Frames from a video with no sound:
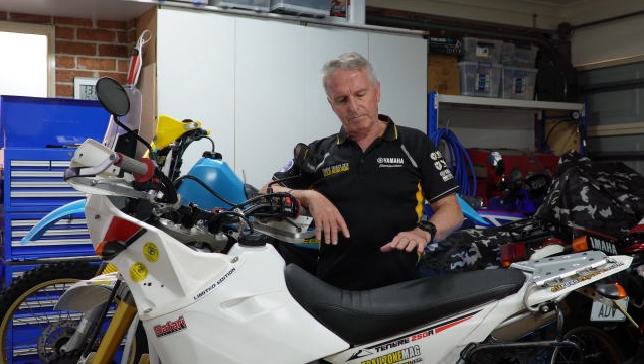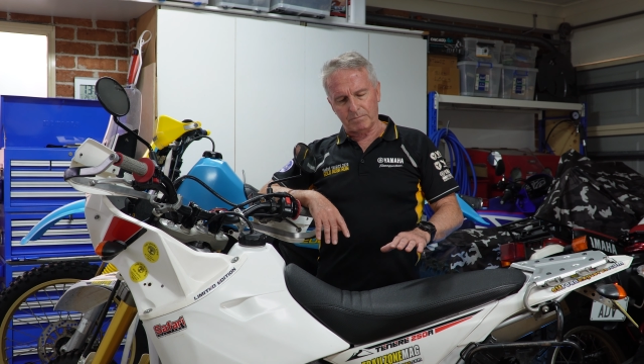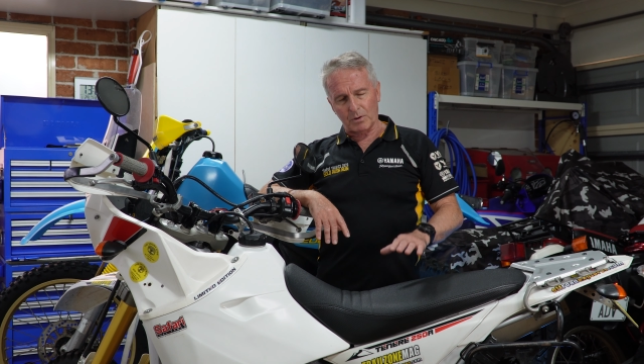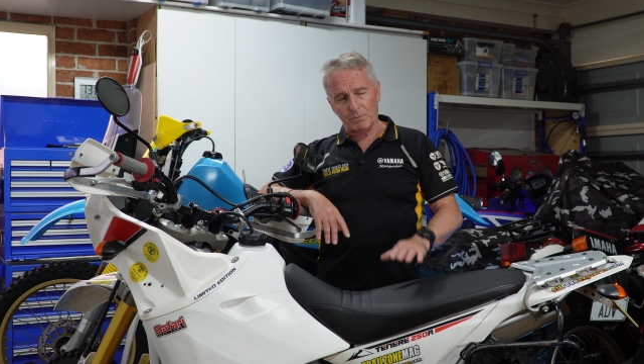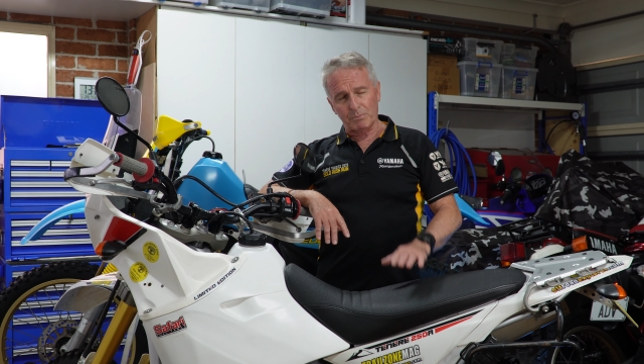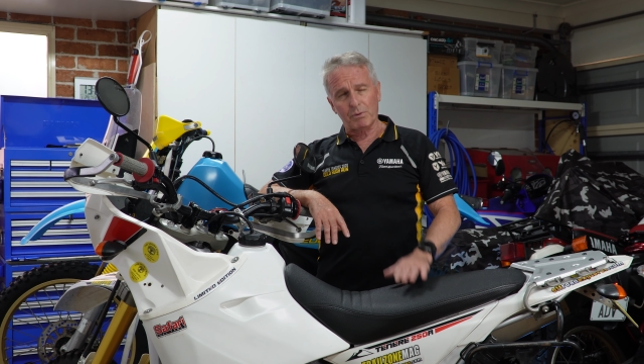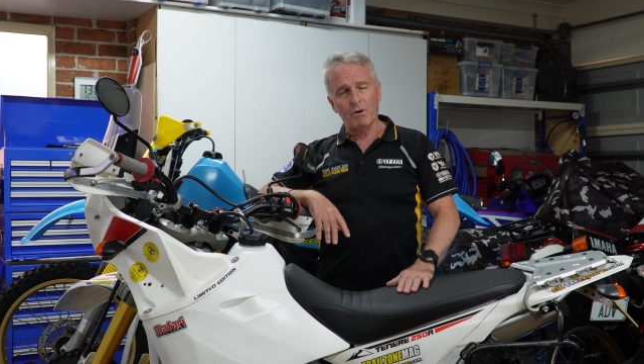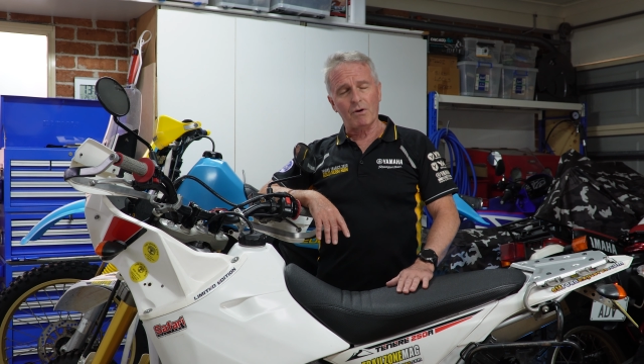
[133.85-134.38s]

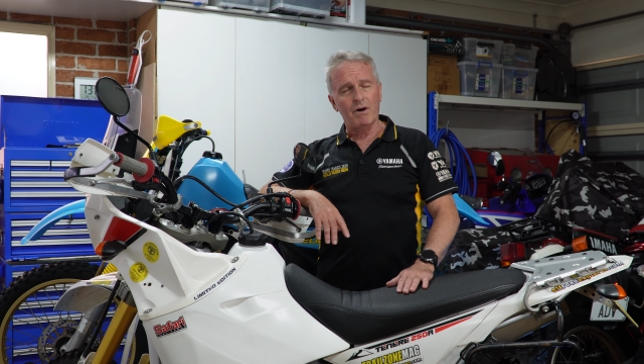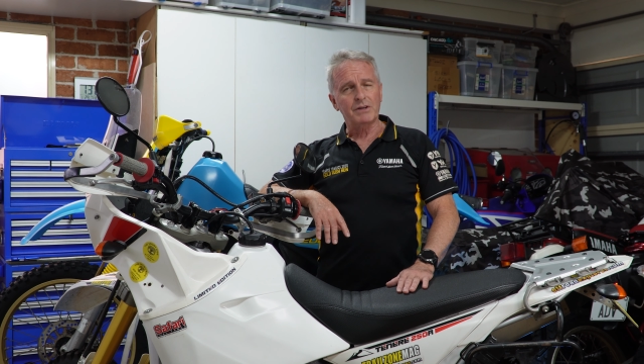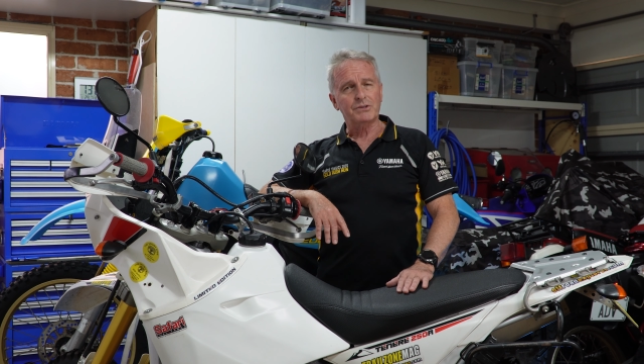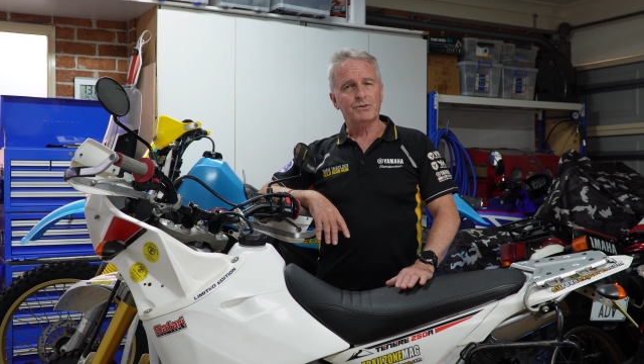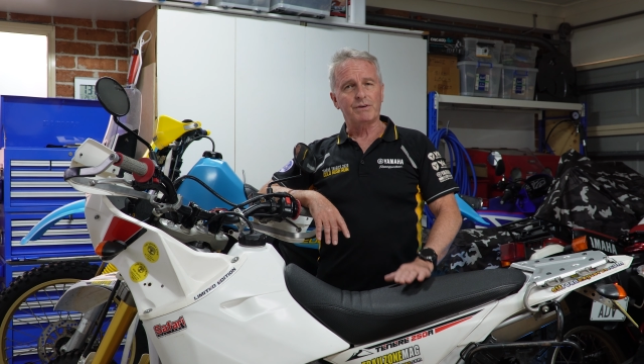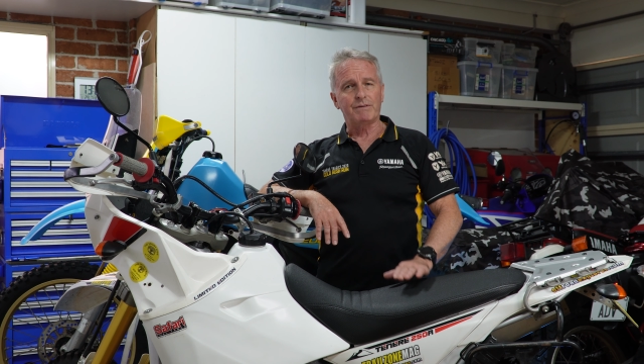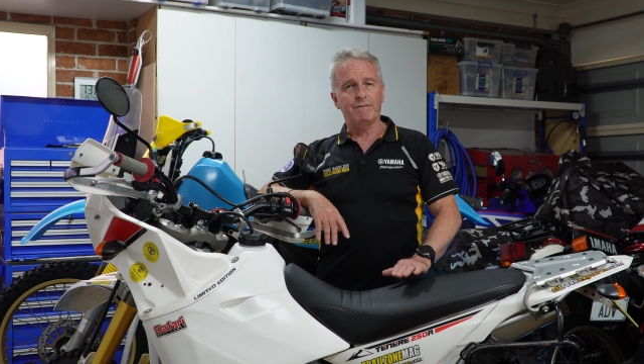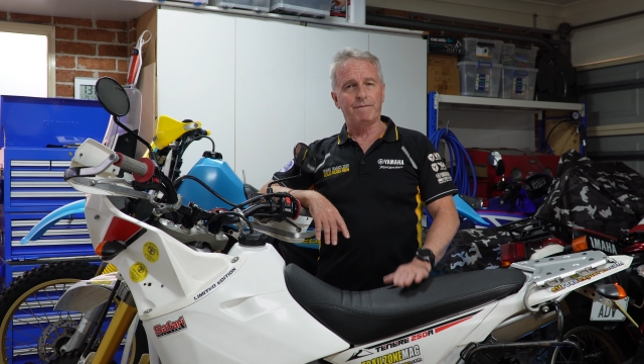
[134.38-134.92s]

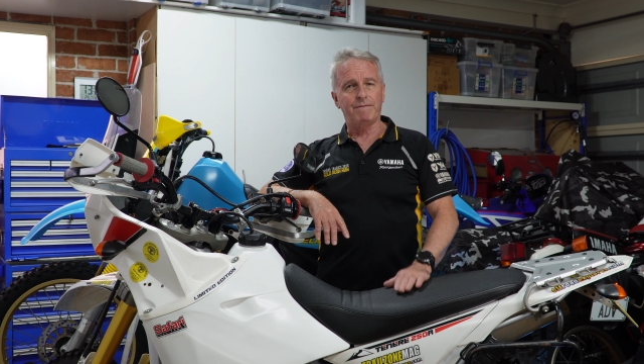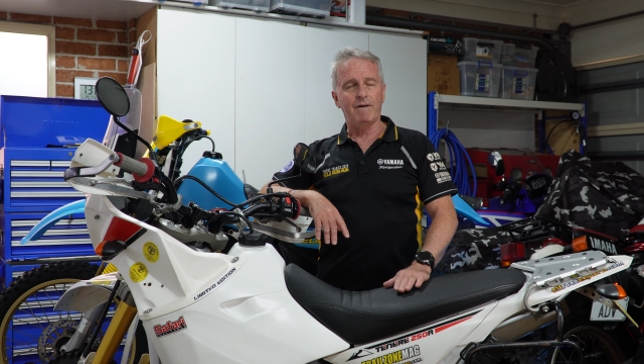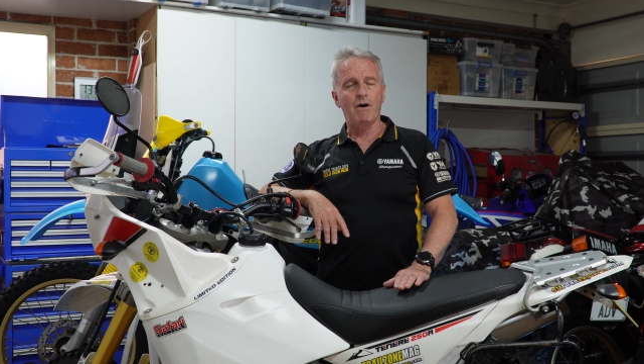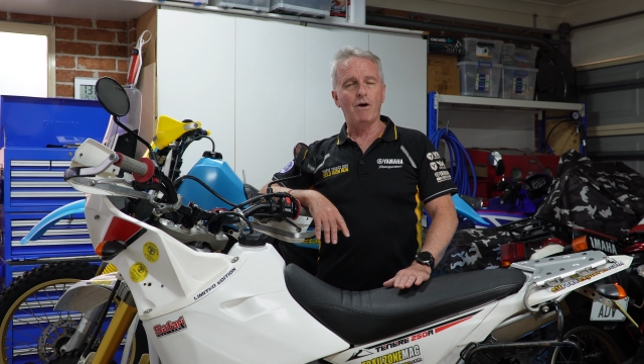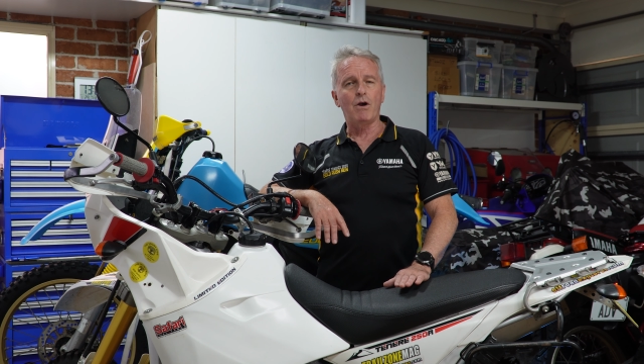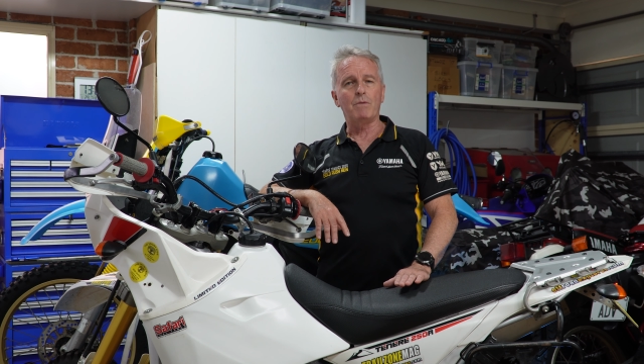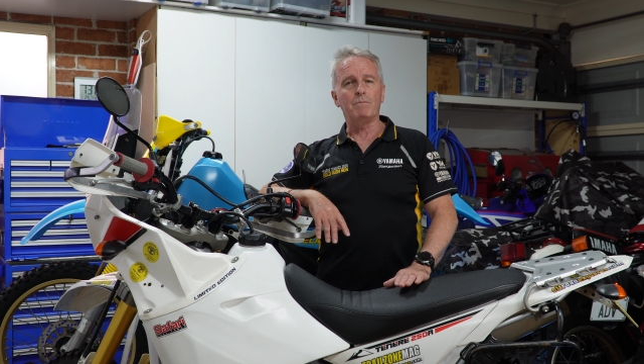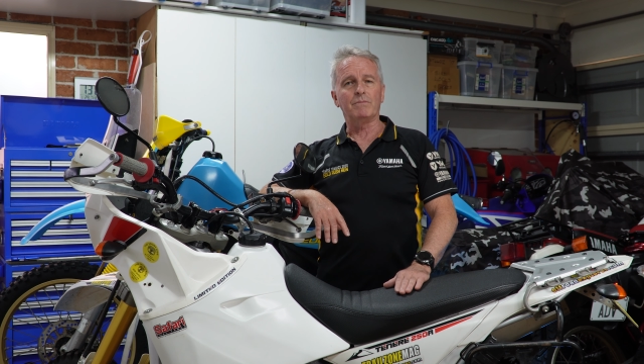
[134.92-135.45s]
proprietary
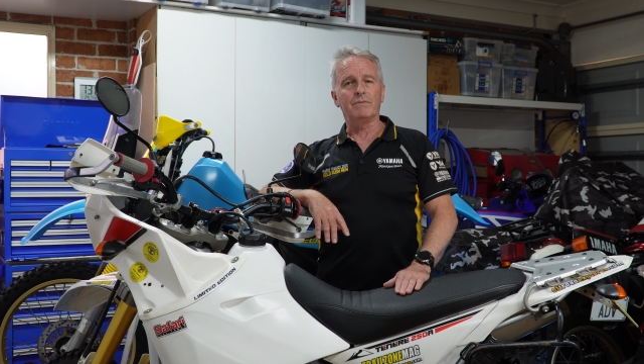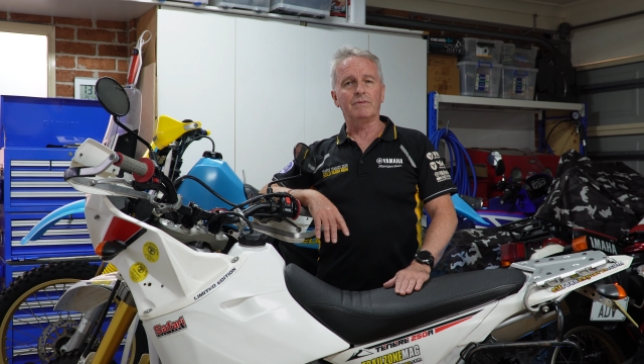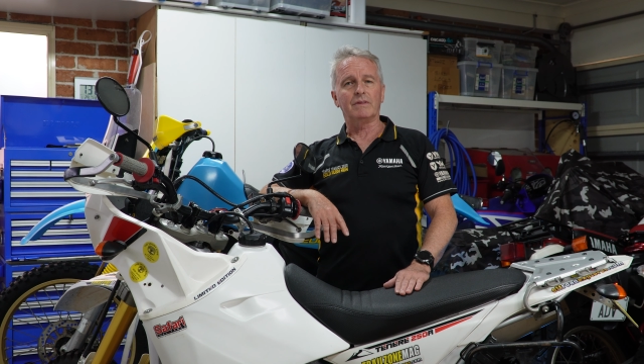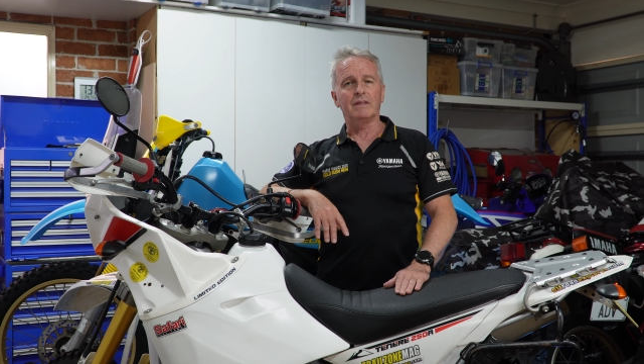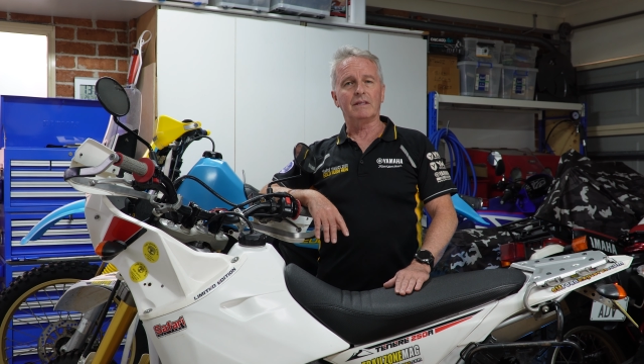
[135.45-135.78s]
foam